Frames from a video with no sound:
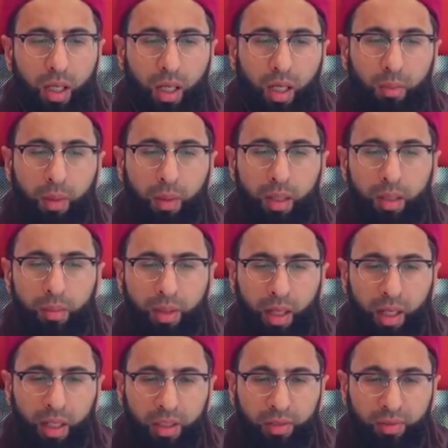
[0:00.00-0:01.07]
Akhbar Abi
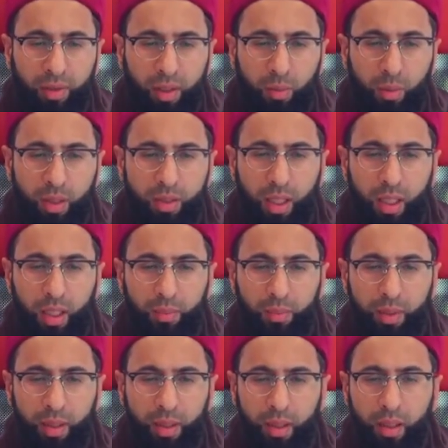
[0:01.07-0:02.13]
Hanifa wa
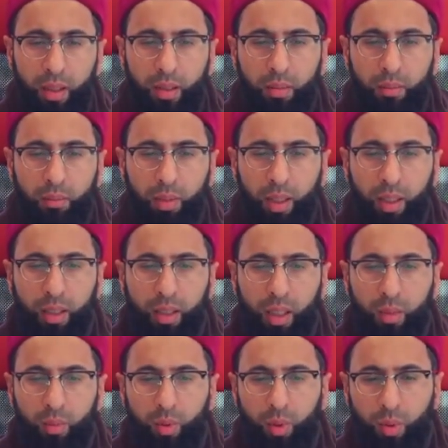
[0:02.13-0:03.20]
Ashabihi by
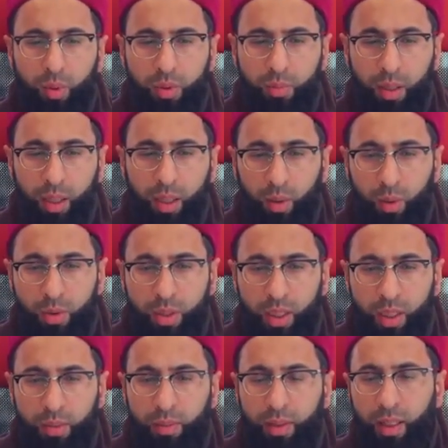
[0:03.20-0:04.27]
Balal
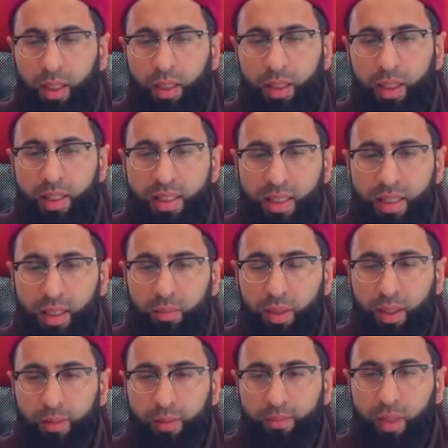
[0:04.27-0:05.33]
Hussein bin Ali
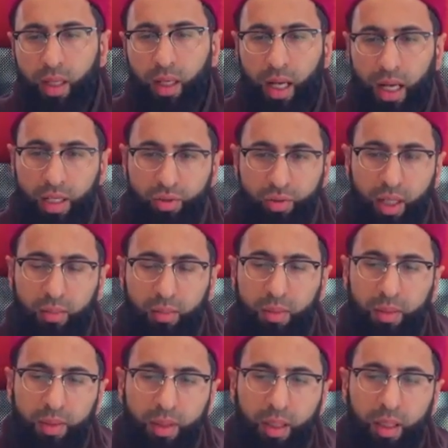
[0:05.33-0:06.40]
As-Saymari. I'll try and
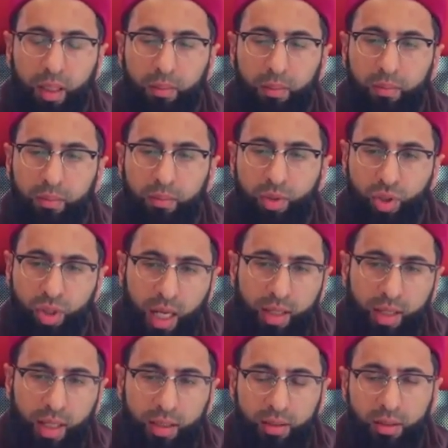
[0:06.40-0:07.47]
maybe share
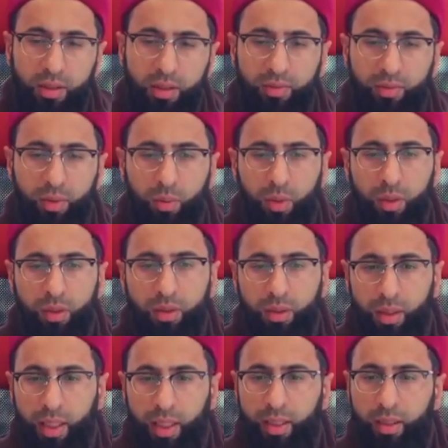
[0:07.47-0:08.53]
that if you want
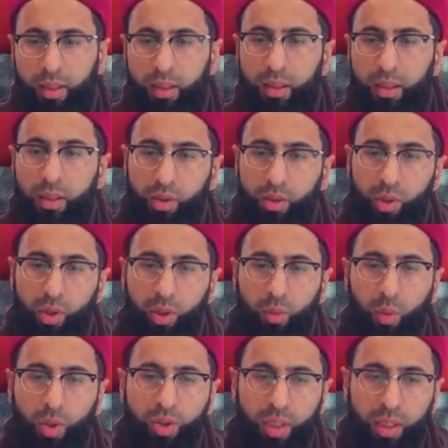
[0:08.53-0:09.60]
later. You can
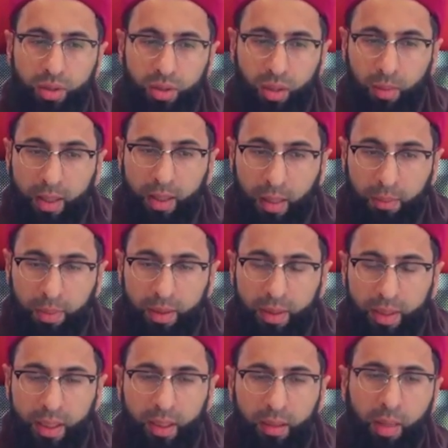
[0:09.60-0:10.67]
watch that. So about that
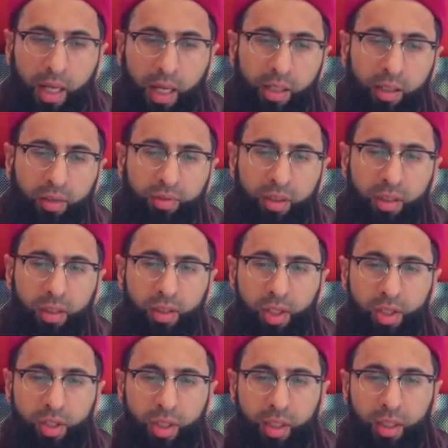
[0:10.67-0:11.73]
particular biographical
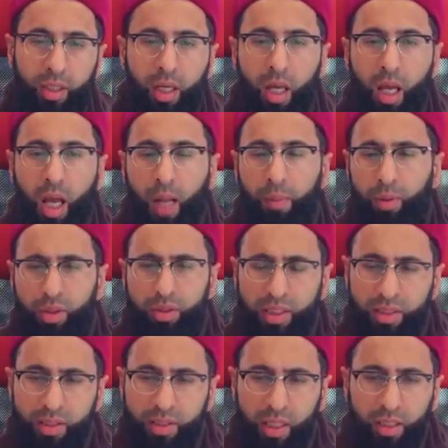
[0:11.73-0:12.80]
dictionary. And because
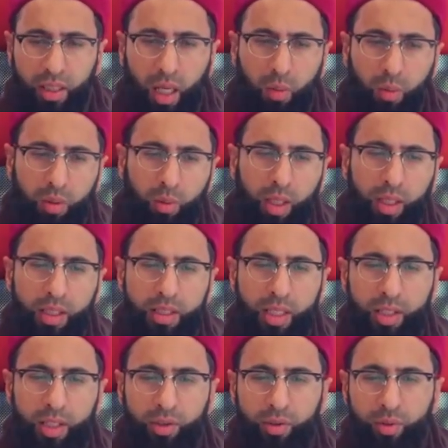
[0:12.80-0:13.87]
he's done that one, what I
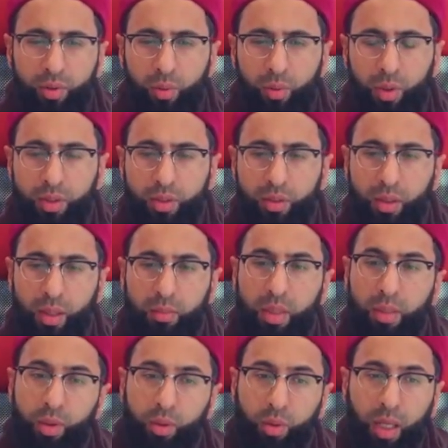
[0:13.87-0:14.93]
decided to do was
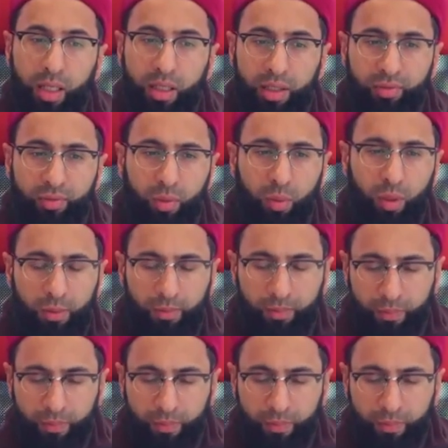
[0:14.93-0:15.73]
maybe look at a different one.